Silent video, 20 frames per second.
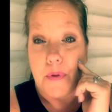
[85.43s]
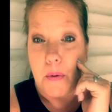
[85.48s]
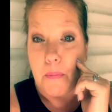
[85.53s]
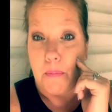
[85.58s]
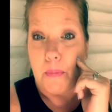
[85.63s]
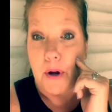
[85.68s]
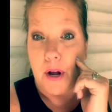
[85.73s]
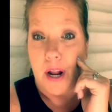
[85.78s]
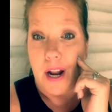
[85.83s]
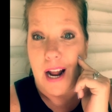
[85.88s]

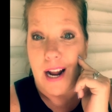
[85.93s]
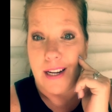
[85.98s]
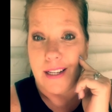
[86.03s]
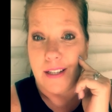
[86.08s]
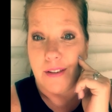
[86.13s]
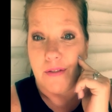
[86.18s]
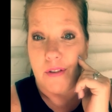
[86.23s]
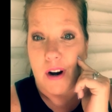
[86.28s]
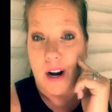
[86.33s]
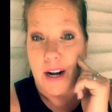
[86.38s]
But as
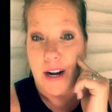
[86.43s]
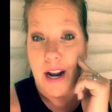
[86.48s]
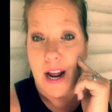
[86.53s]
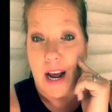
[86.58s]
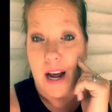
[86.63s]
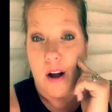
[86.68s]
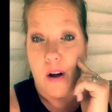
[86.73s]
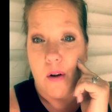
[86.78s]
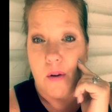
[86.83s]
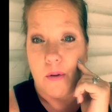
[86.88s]
of right
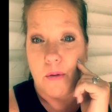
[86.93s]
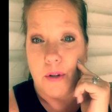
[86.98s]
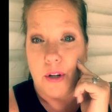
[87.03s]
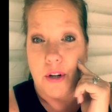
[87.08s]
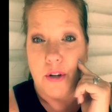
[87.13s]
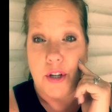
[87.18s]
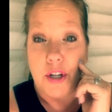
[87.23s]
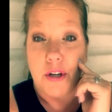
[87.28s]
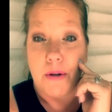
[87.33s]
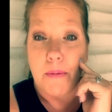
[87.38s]
now,
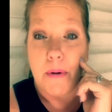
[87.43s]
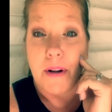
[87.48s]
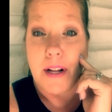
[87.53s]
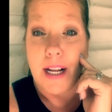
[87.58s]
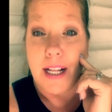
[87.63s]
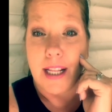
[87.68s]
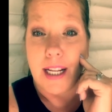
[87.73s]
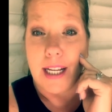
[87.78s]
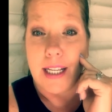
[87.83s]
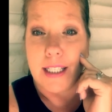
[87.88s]
YouTube
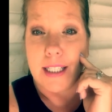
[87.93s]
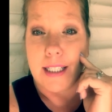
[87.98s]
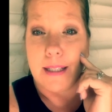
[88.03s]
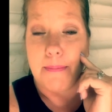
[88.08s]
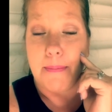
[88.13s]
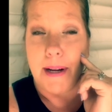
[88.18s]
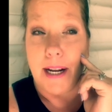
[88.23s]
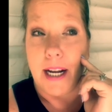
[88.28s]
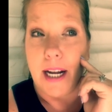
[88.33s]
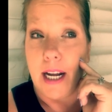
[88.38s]
only lets
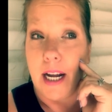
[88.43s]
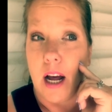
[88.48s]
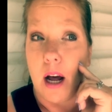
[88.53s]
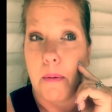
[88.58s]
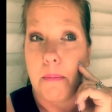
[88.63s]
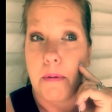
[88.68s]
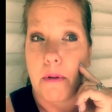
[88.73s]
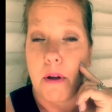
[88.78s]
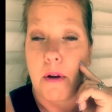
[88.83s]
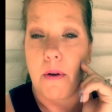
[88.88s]
me
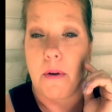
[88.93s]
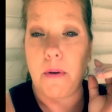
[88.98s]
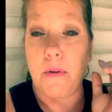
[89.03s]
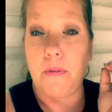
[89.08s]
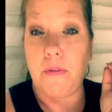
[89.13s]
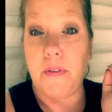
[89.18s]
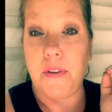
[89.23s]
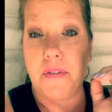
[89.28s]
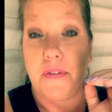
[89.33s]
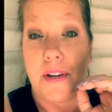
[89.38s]

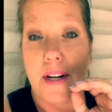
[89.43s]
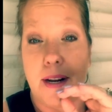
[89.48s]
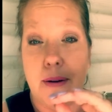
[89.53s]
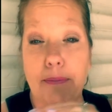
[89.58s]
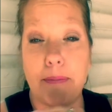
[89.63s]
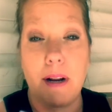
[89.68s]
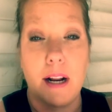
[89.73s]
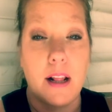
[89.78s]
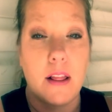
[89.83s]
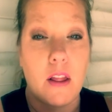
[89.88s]
upload
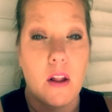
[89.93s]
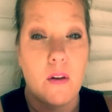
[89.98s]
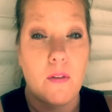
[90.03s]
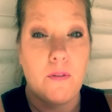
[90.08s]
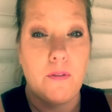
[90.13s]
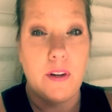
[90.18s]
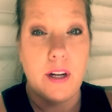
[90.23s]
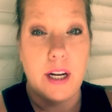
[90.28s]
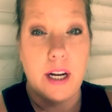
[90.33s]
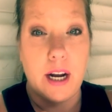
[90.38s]
15-minute
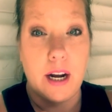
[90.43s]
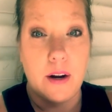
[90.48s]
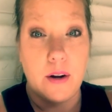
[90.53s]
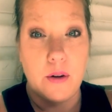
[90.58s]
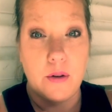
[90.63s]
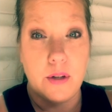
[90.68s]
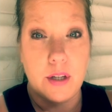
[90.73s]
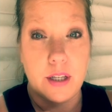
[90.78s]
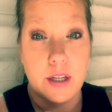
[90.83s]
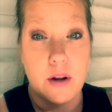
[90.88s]
long
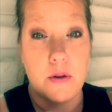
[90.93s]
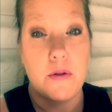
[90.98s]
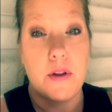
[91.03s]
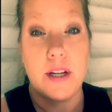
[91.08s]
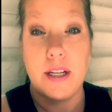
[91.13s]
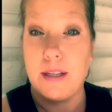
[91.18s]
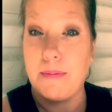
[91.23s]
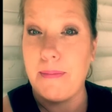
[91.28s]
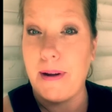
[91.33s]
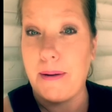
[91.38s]
videos, so
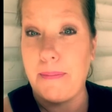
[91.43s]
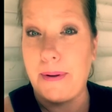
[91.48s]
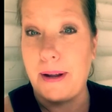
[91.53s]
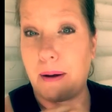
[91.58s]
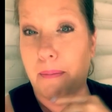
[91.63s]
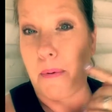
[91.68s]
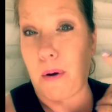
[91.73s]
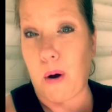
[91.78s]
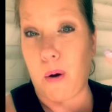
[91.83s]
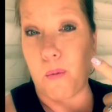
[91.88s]
this may be
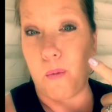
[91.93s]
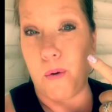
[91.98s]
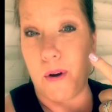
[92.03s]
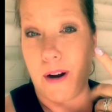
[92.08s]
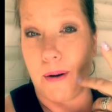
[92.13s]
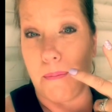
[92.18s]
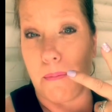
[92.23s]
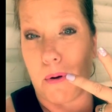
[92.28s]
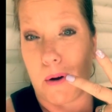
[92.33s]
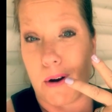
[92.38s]
a part
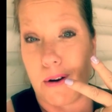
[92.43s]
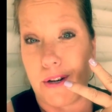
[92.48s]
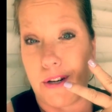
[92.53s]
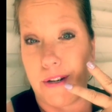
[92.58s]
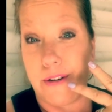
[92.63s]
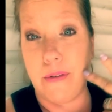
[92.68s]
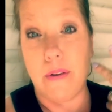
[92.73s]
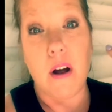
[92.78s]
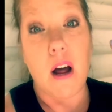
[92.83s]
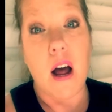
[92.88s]
1 and part
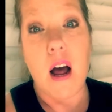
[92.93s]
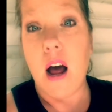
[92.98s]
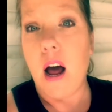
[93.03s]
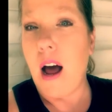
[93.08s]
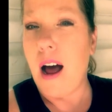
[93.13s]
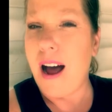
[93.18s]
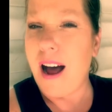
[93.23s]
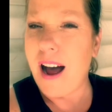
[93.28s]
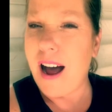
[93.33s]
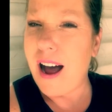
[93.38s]
2.
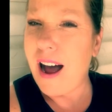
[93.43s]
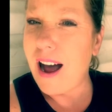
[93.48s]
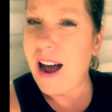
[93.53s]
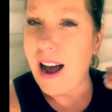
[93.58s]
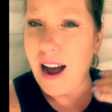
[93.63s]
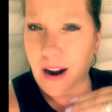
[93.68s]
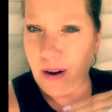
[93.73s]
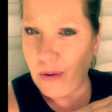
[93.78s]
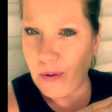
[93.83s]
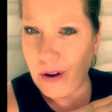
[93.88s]

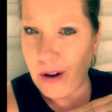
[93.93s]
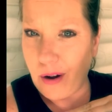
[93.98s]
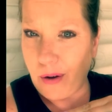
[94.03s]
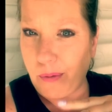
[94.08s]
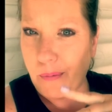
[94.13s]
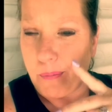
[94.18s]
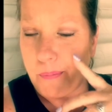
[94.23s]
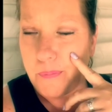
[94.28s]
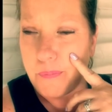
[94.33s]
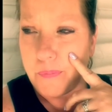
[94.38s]
I don't
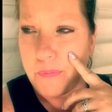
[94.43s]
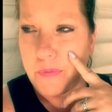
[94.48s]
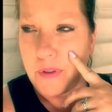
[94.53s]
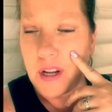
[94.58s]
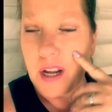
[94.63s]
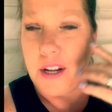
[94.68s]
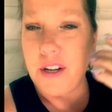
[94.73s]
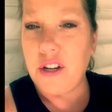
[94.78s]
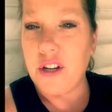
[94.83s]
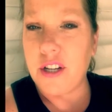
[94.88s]
know.
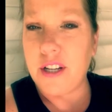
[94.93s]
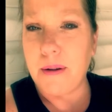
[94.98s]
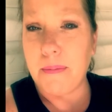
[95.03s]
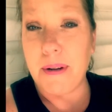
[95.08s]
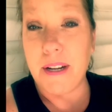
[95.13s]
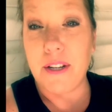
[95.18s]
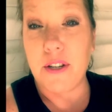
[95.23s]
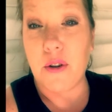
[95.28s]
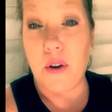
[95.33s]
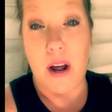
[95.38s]
It just
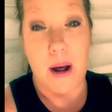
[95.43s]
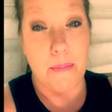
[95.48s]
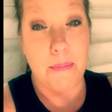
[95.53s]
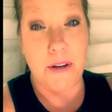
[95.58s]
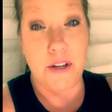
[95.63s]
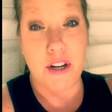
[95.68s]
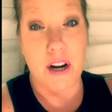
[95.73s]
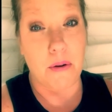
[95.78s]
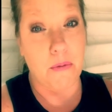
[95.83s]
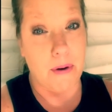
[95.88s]
depends on how
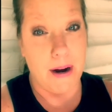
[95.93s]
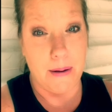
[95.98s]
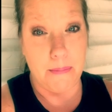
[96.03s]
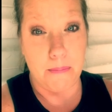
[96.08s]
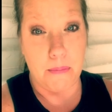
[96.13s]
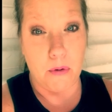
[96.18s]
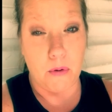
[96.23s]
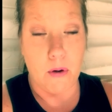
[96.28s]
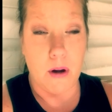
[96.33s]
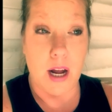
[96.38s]
much I
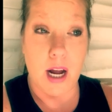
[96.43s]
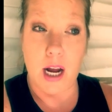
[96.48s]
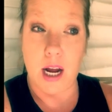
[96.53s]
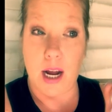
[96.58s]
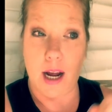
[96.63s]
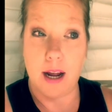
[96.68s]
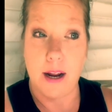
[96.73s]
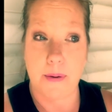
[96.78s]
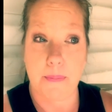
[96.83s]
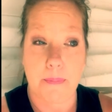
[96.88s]
ramble,
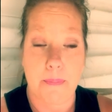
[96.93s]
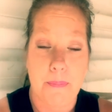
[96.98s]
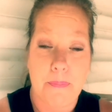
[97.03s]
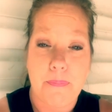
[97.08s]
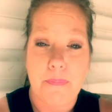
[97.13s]
and